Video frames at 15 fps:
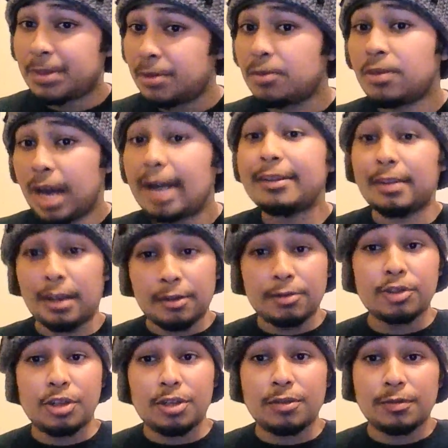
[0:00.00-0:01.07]
No, I thought it
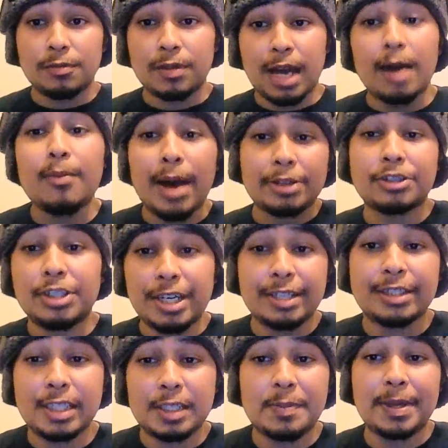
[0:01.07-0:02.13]
was good. I'm actually
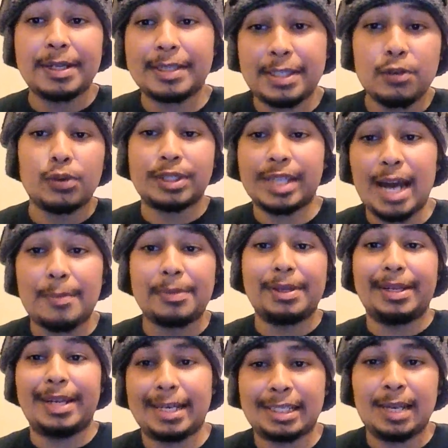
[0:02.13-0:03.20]
anticipating to see what's gonna happen
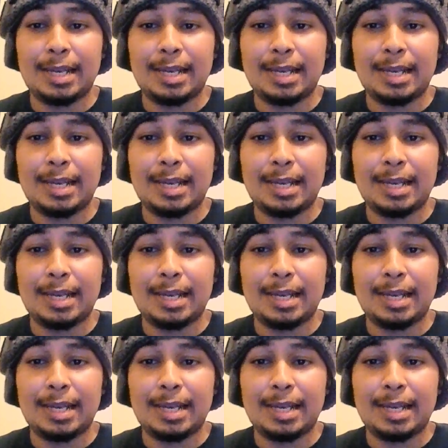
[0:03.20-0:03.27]
in the next